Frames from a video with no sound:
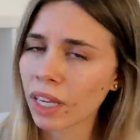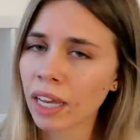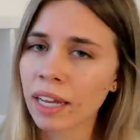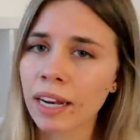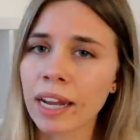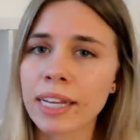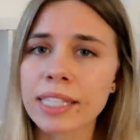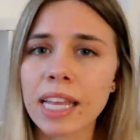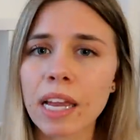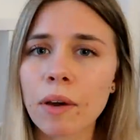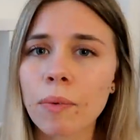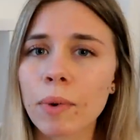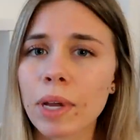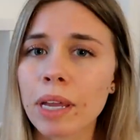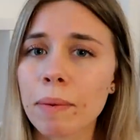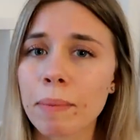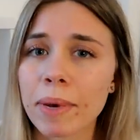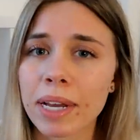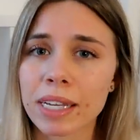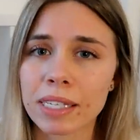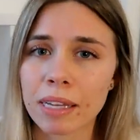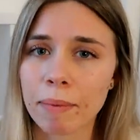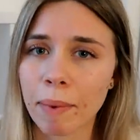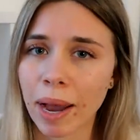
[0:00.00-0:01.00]
and I say we
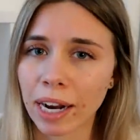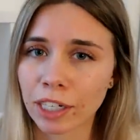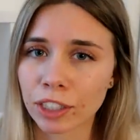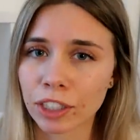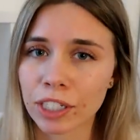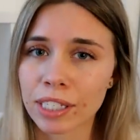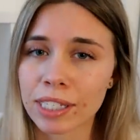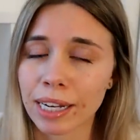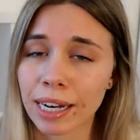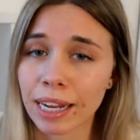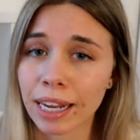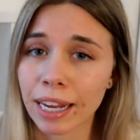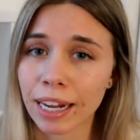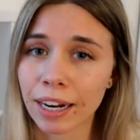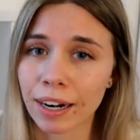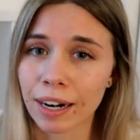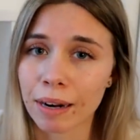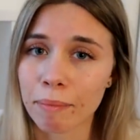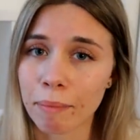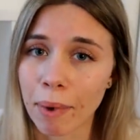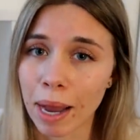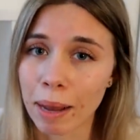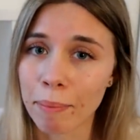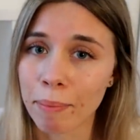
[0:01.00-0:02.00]
because I'm actually sitting here
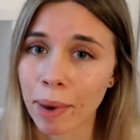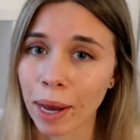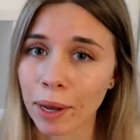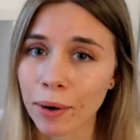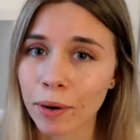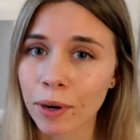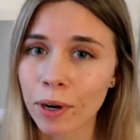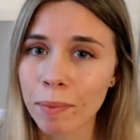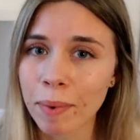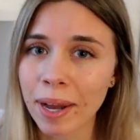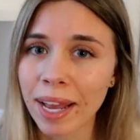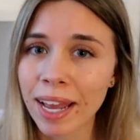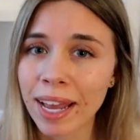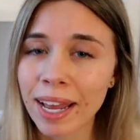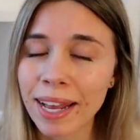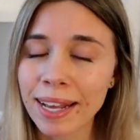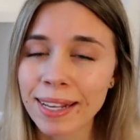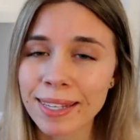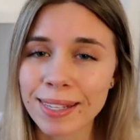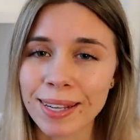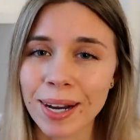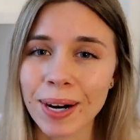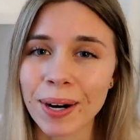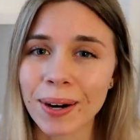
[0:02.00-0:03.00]
in my bedroom,
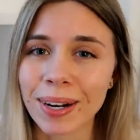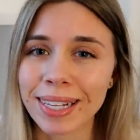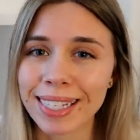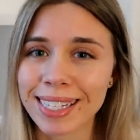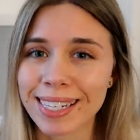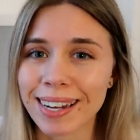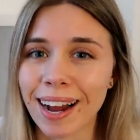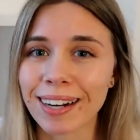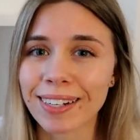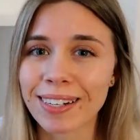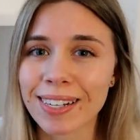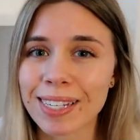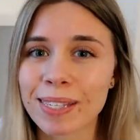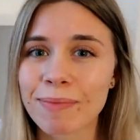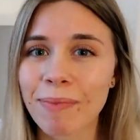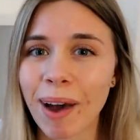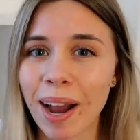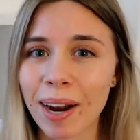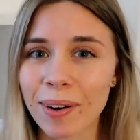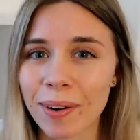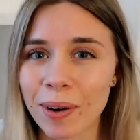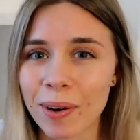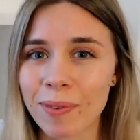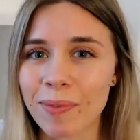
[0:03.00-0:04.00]
so it's not just
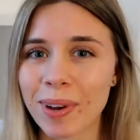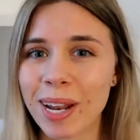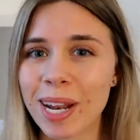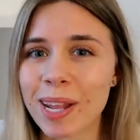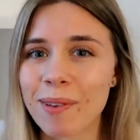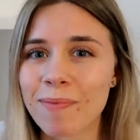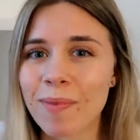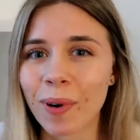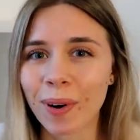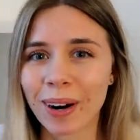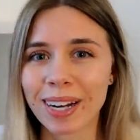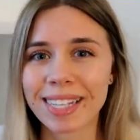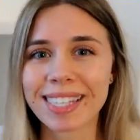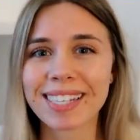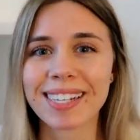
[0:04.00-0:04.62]
my room anymore.